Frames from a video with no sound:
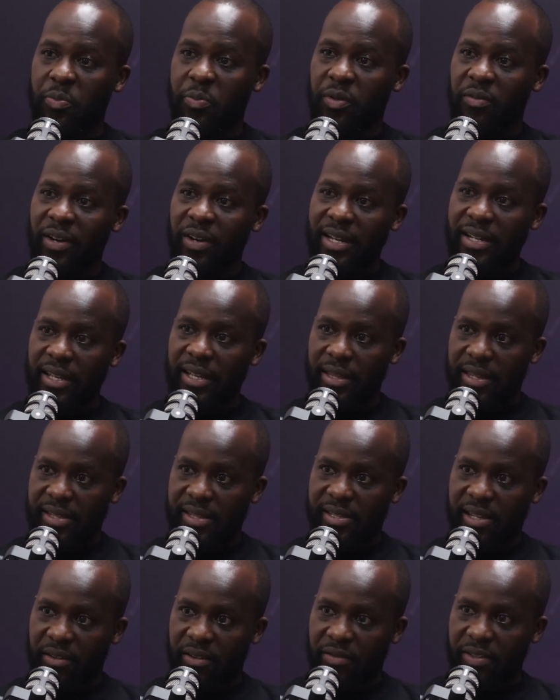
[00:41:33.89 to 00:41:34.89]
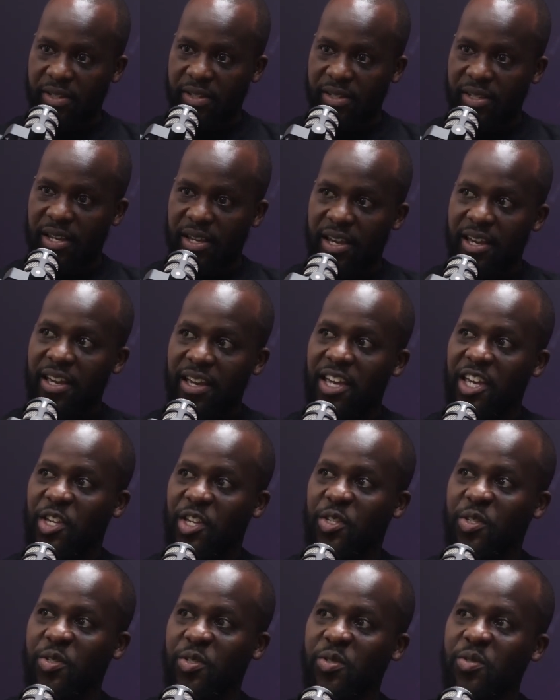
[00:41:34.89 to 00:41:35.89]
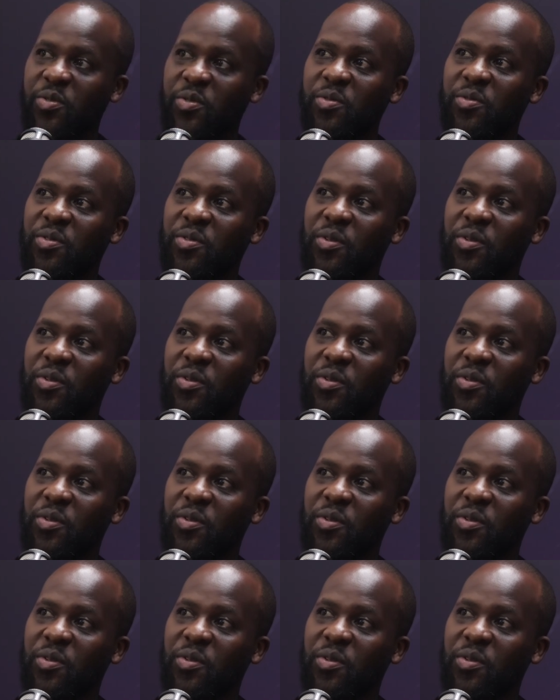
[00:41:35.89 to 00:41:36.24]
providing this service is,